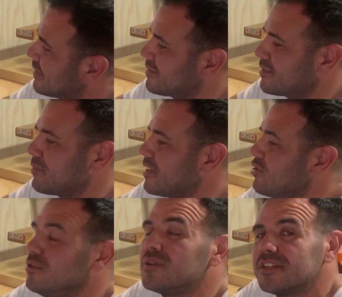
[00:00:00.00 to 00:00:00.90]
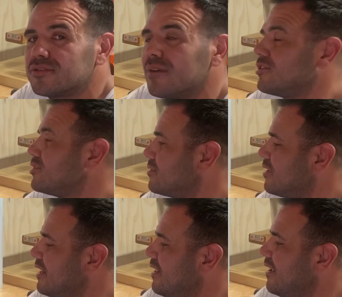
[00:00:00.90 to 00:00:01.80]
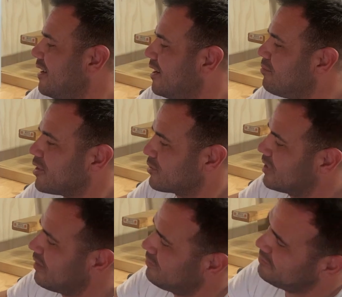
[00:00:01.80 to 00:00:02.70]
something you can troubleshoot yourself